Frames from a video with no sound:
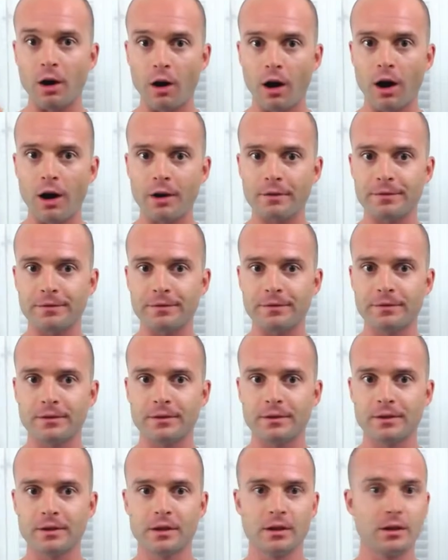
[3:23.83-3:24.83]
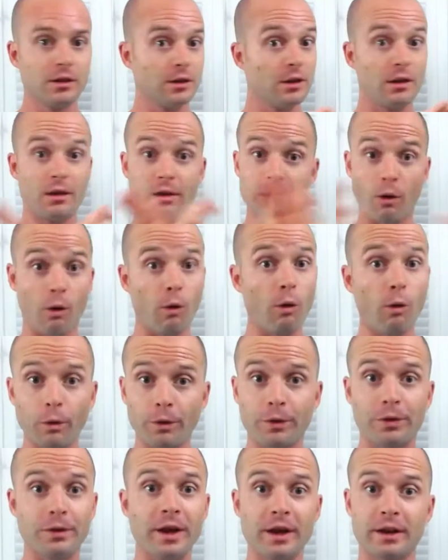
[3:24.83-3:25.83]
off, the whole
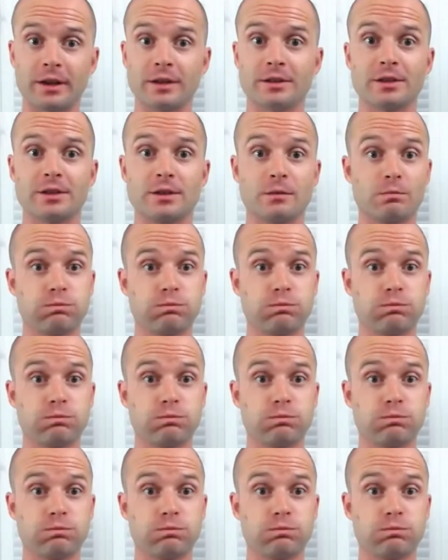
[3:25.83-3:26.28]
thing can just